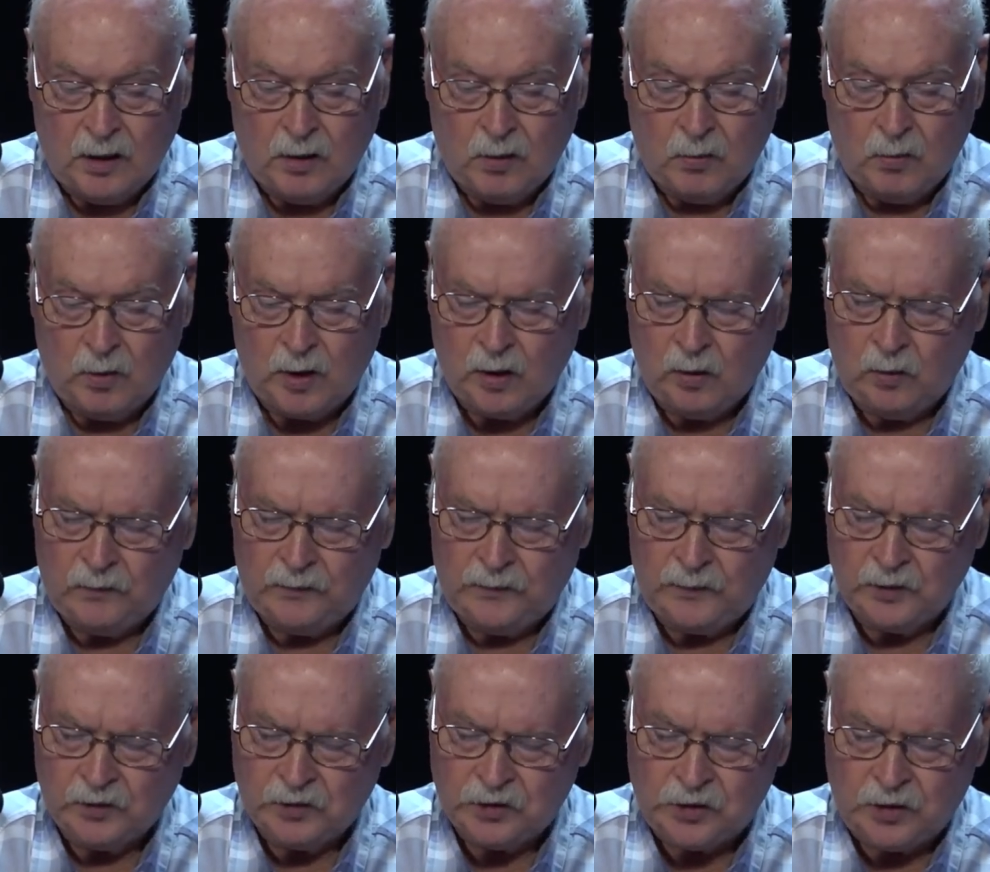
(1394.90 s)
When
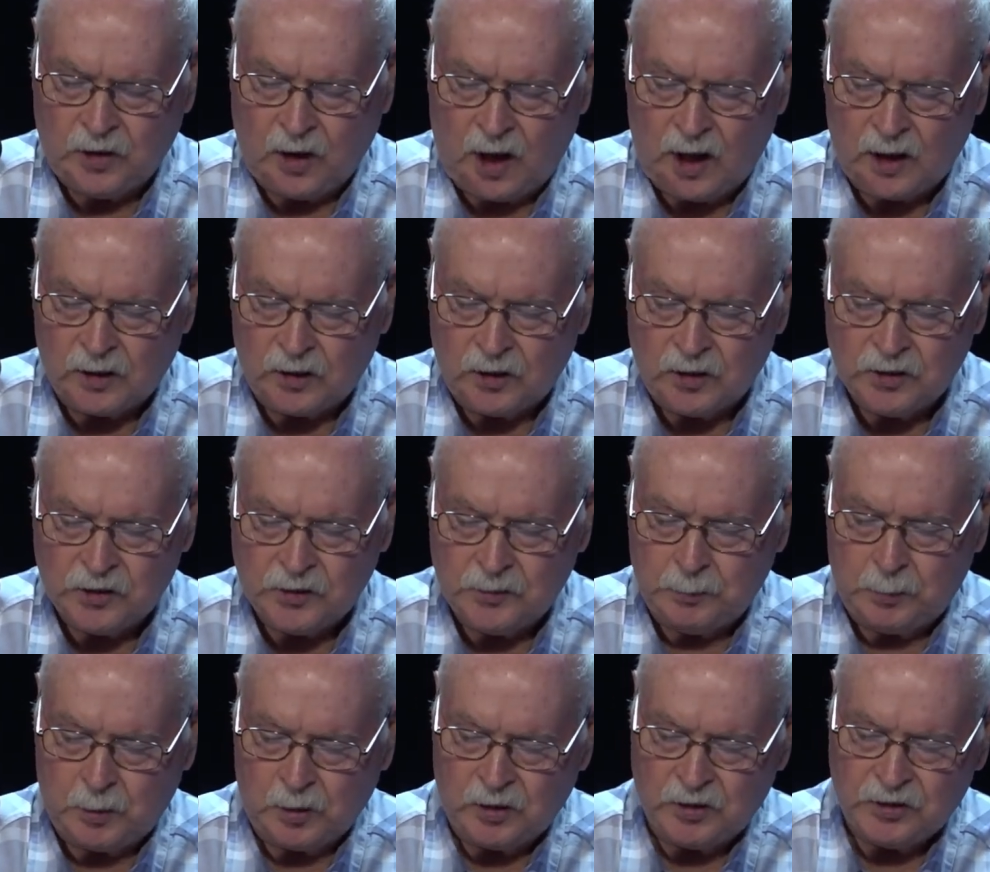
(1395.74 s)
Oatfield's daughters
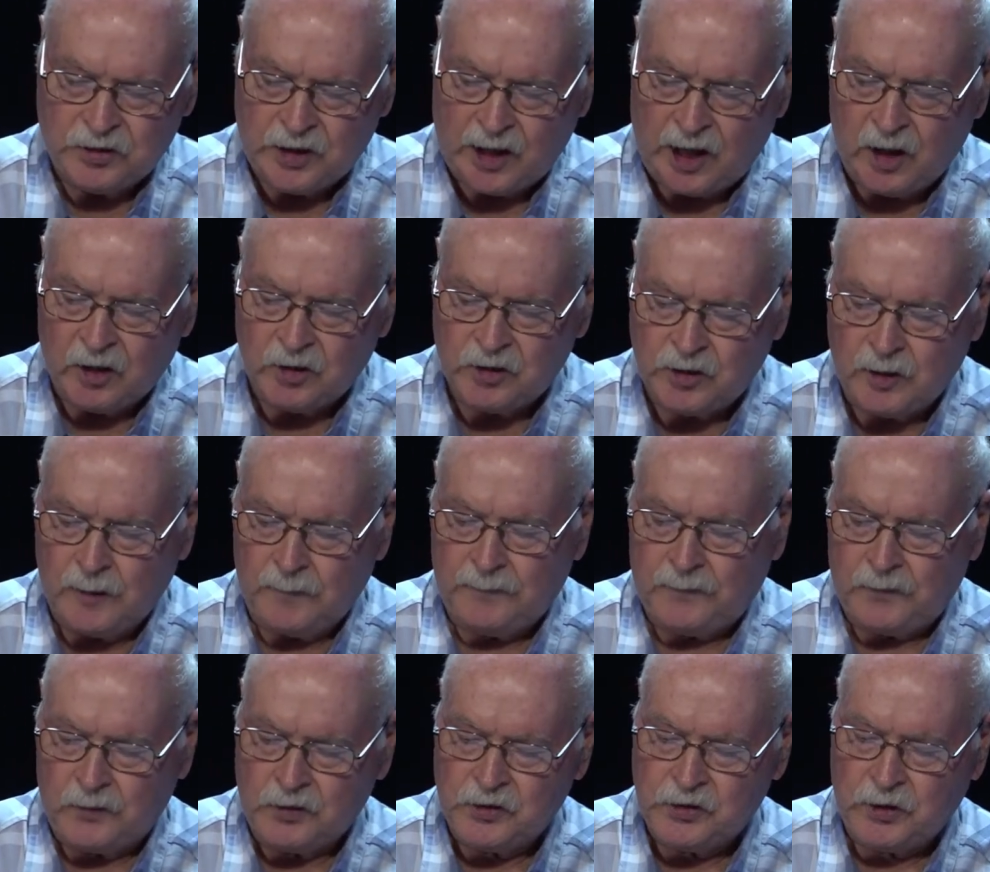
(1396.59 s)
put his house up
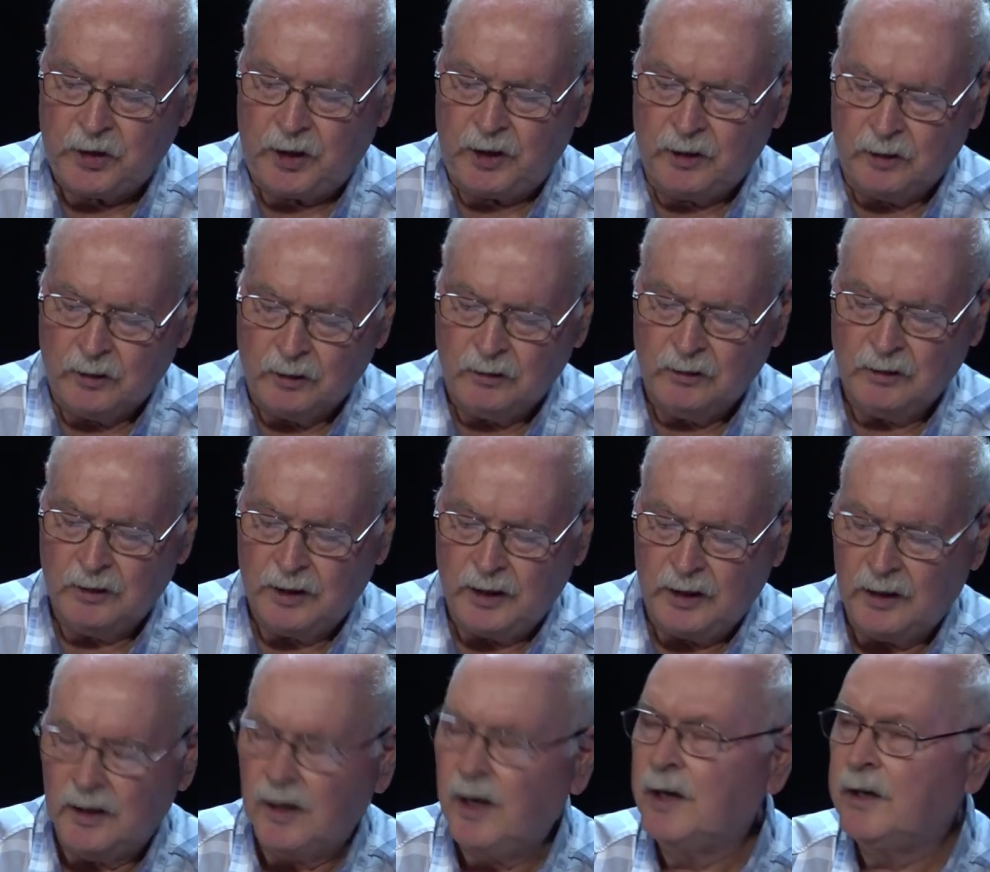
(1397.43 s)
for sale
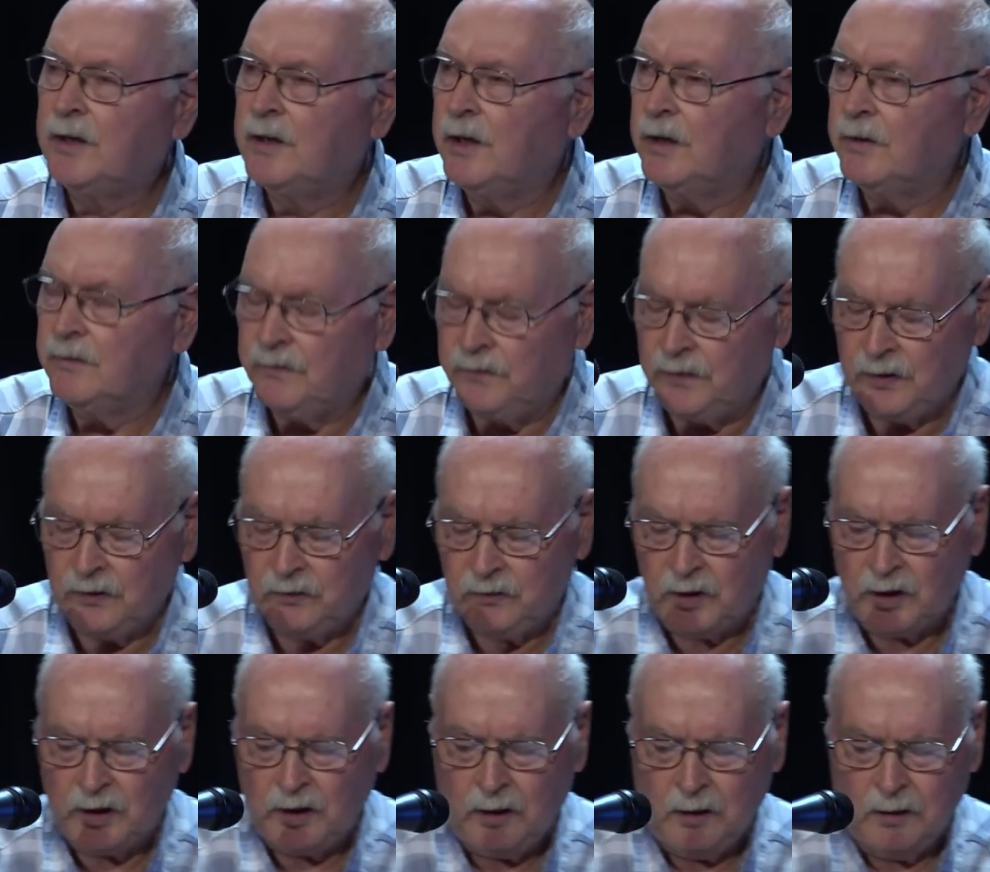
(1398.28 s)
in
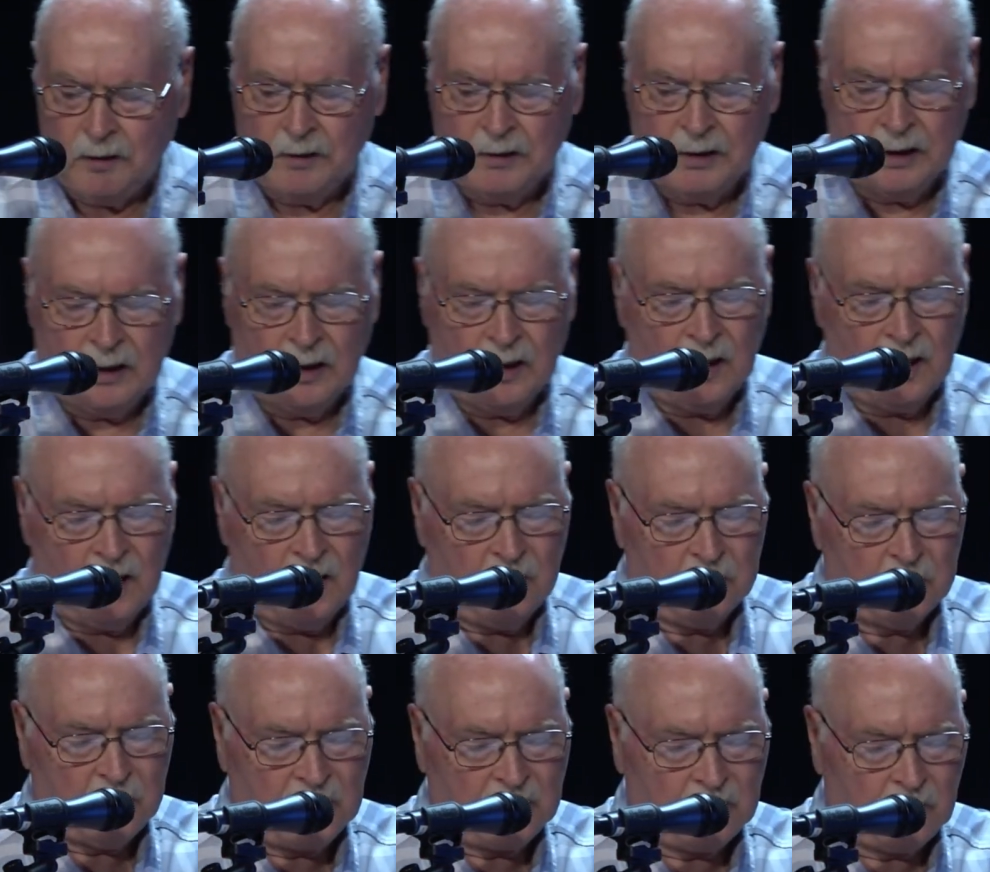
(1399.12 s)
1950,
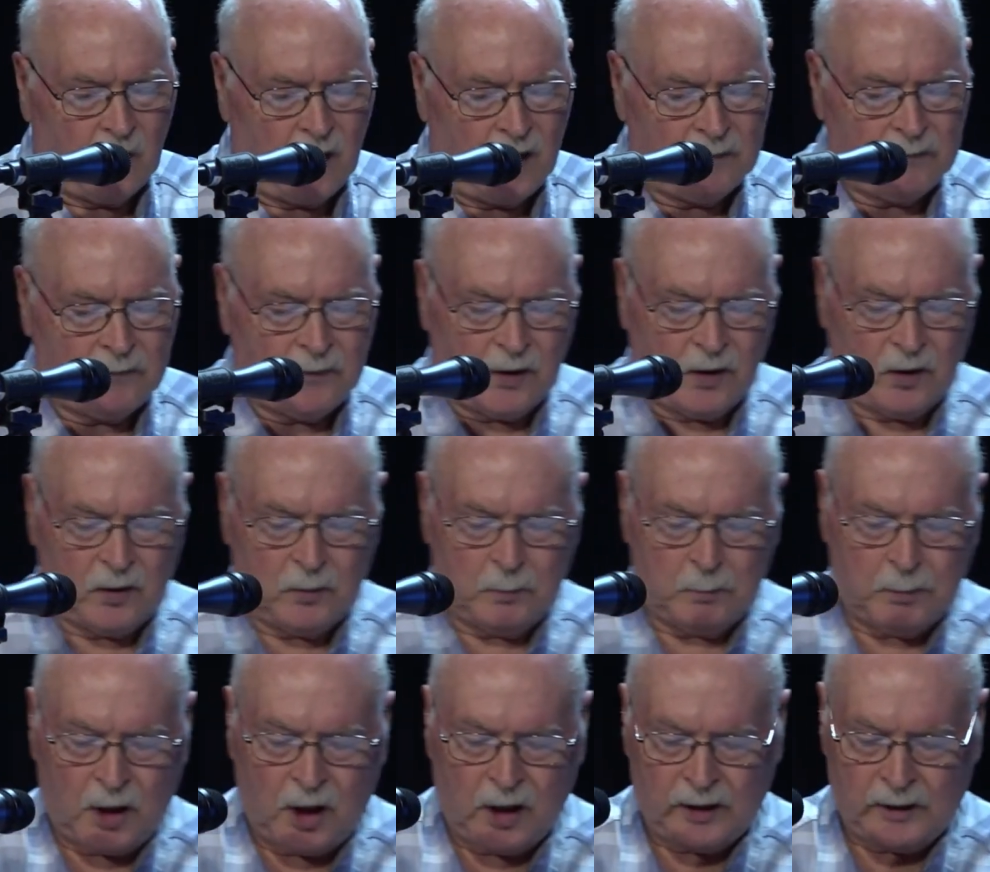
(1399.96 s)
my grandfather
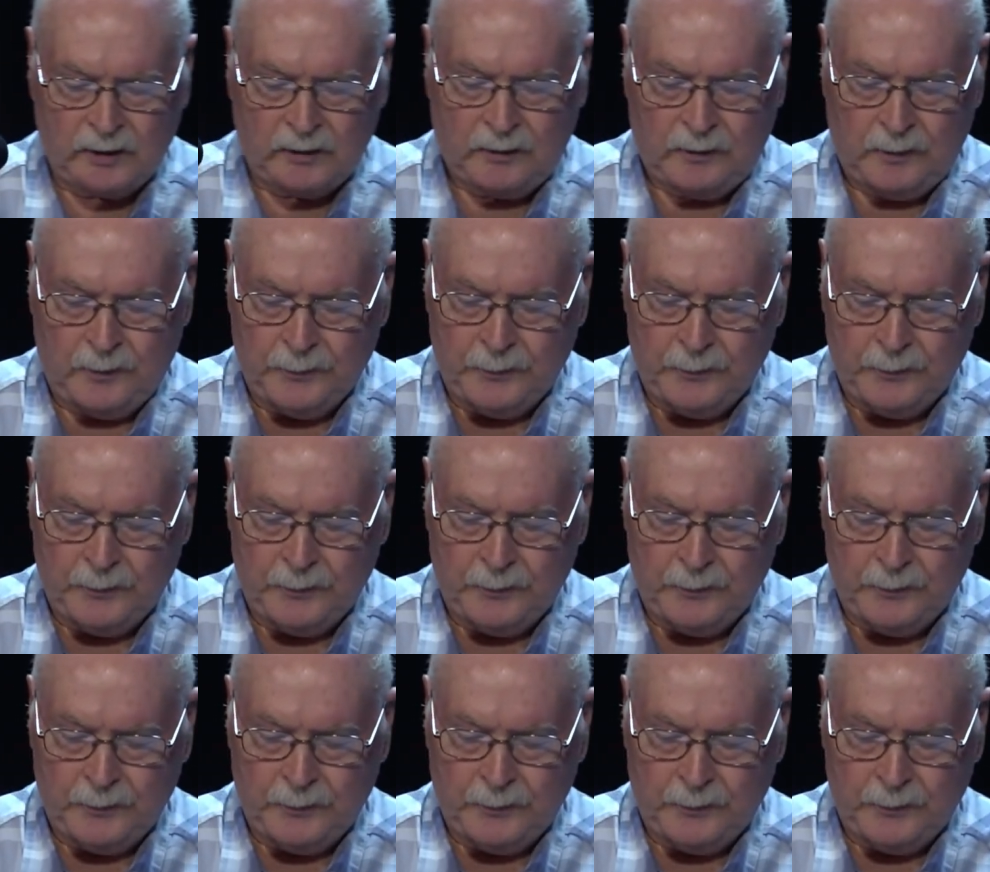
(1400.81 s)
bought it.